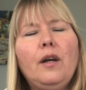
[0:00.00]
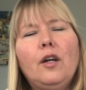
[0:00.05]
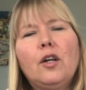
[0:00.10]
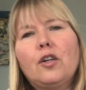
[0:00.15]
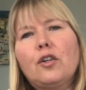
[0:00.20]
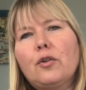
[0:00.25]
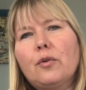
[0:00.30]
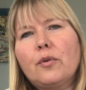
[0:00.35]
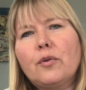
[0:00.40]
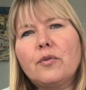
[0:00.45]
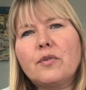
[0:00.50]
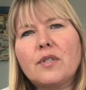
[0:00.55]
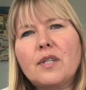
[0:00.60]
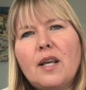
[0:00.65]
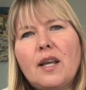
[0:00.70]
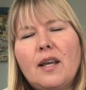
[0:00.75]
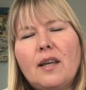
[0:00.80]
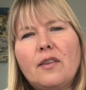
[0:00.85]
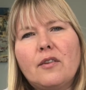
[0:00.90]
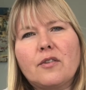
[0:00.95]

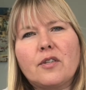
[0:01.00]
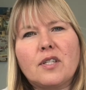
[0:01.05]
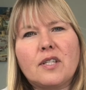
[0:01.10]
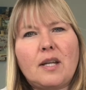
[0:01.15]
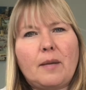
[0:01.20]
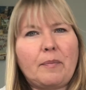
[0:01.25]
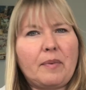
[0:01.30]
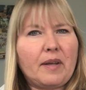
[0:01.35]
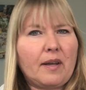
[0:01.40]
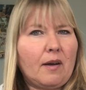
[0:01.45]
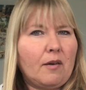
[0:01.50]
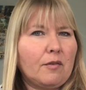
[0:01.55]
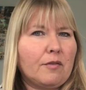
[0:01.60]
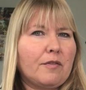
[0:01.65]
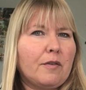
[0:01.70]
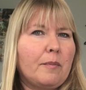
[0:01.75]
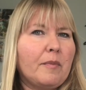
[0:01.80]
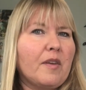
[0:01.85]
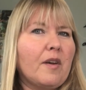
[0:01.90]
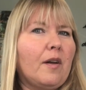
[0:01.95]
cruising, they're stepping out
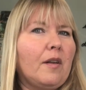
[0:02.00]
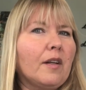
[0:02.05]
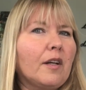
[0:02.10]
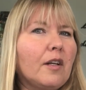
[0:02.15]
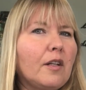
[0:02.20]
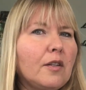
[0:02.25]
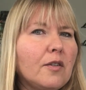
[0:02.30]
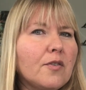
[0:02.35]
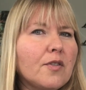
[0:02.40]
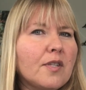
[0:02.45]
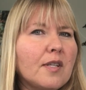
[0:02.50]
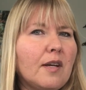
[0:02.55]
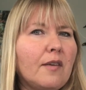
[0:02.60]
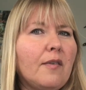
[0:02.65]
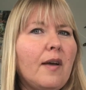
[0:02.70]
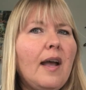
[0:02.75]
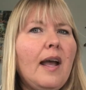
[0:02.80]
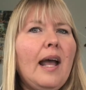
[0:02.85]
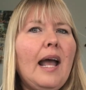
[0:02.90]
from the all-inclusive,